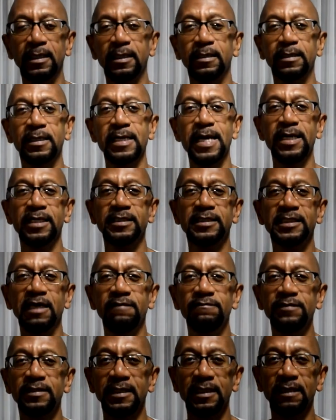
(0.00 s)
Calle
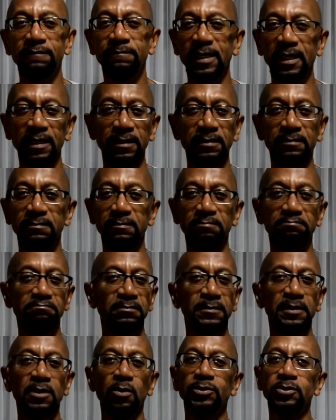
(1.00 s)
70. Everybody
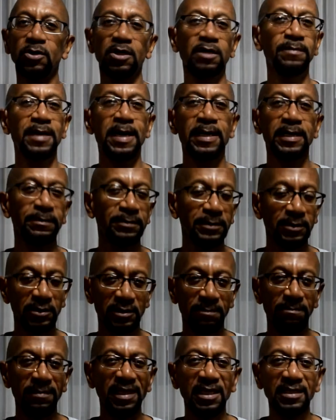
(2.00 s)
knows all about it. There's a
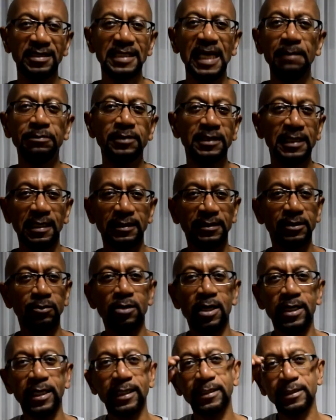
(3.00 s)
million tapes out there
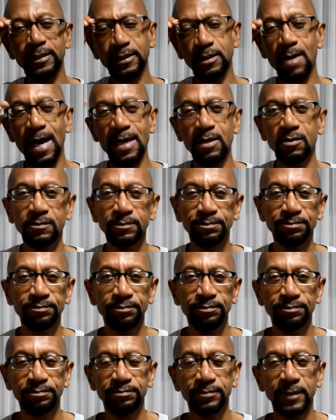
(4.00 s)
on it, so I don't,
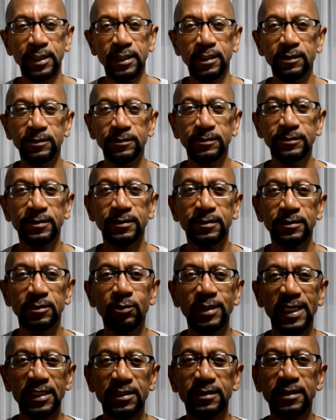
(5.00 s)
do
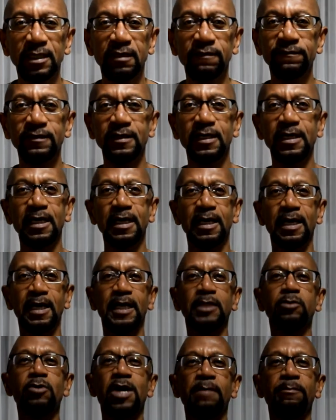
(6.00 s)
that stuff. I
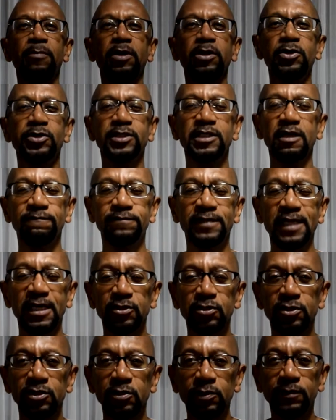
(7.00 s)
try to bring you stuff
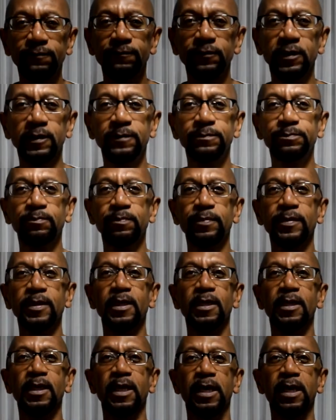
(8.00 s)
that's useful,
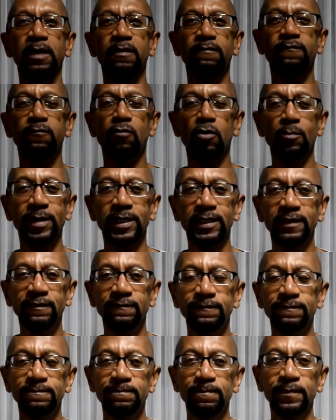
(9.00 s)
informative,
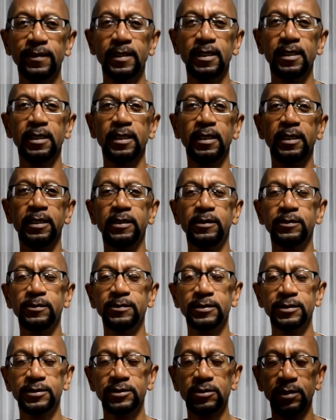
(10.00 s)

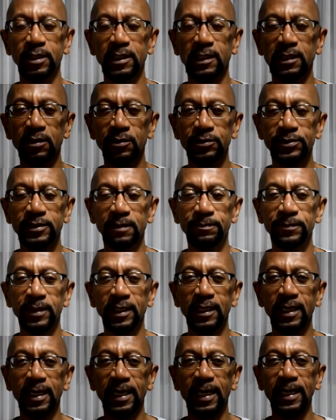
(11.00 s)
so you can learn something.
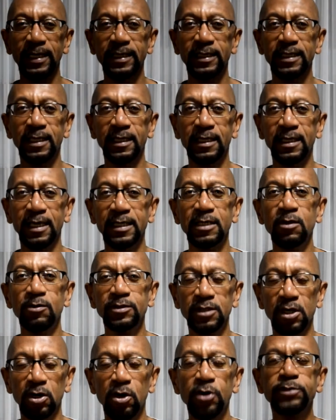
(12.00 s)
And I know it
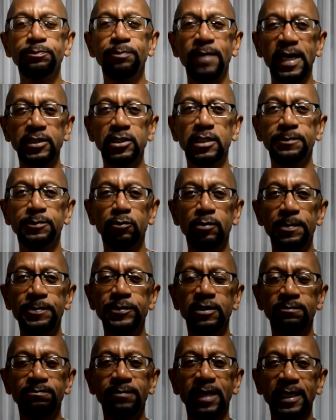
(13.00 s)
hurts my
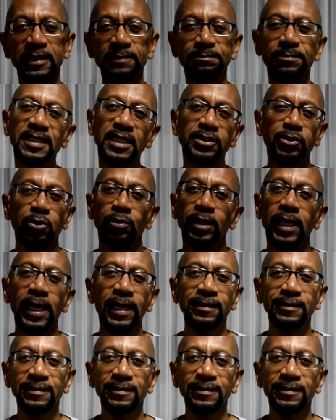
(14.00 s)
subscription base, but that's okay.